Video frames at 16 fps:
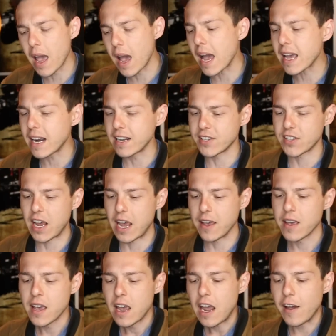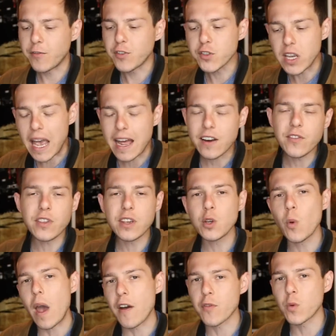I, I, gotta say, if there's anything
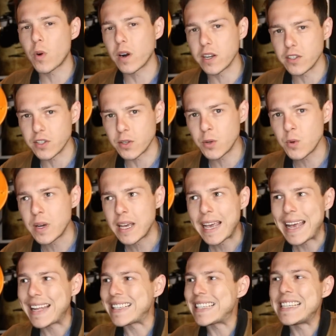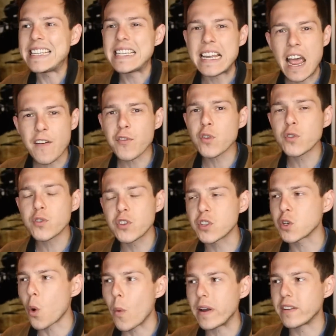you ever wanna do, it's never
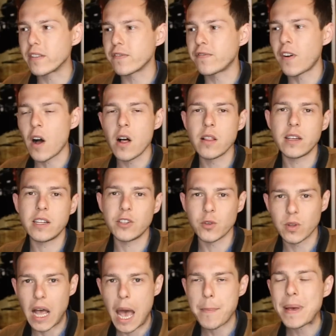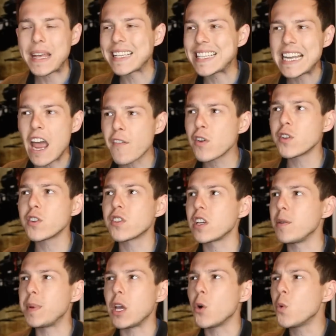just going to fall in your lap. It's never just
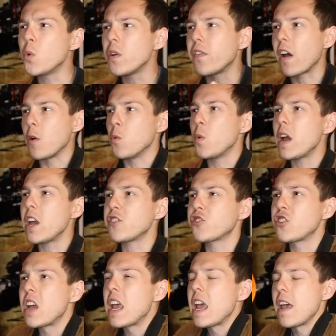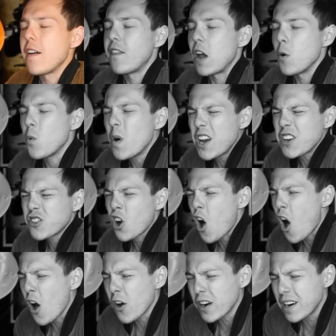gonna be, oh, if I wish, if I wish
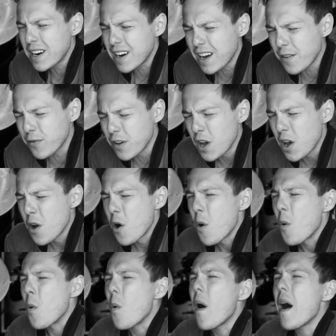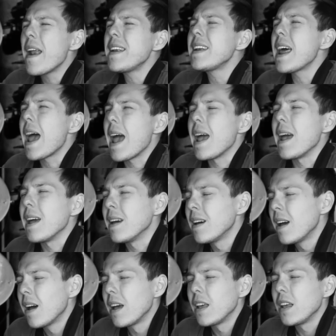hard enough, one
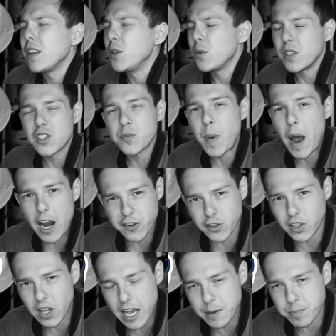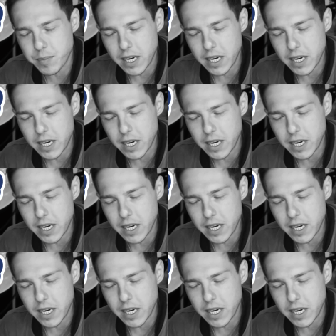day you could smash the like